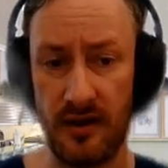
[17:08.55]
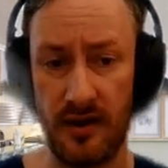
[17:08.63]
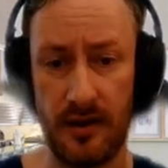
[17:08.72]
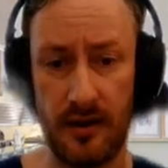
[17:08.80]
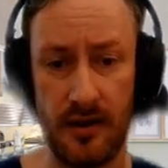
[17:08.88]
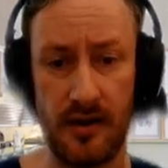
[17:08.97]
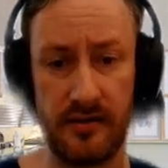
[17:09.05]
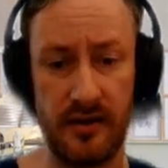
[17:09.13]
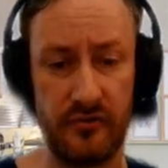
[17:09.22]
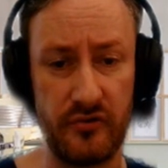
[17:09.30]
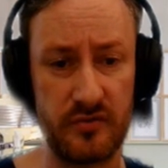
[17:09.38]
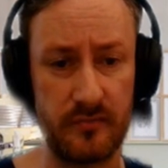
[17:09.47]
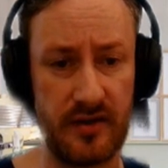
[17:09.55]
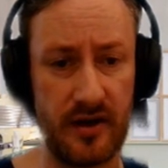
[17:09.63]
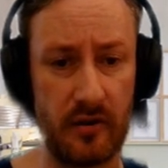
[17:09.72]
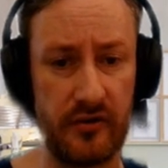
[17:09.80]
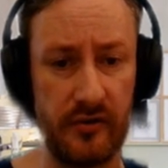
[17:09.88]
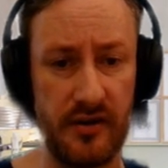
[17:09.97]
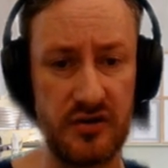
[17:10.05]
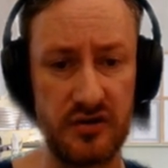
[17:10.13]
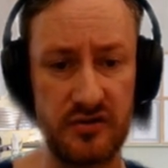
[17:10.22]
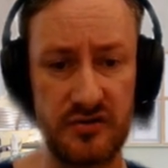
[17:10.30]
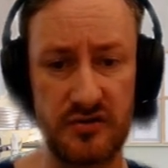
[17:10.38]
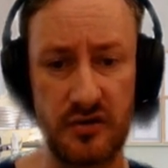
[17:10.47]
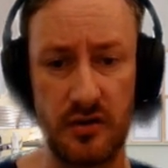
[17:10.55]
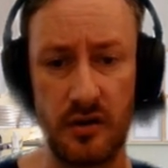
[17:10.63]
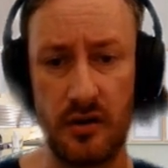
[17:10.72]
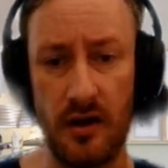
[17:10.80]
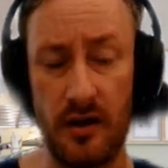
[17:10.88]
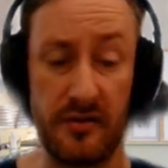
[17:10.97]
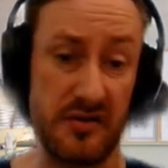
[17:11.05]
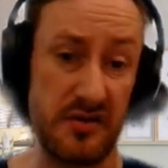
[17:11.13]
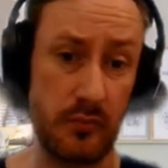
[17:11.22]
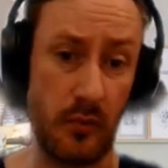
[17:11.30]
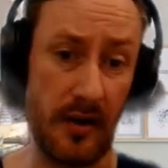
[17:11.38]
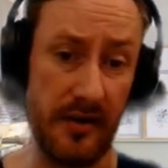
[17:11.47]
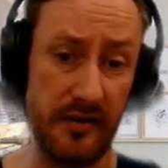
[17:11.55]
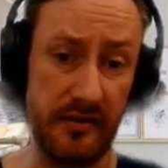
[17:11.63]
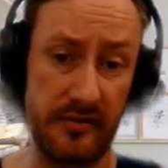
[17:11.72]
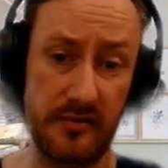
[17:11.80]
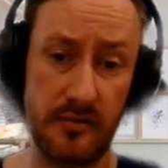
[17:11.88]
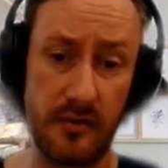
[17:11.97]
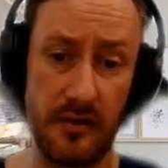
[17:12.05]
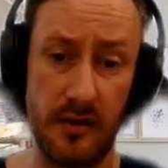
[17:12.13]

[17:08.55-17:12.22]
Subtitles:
and then do some calculations. And this is what I did.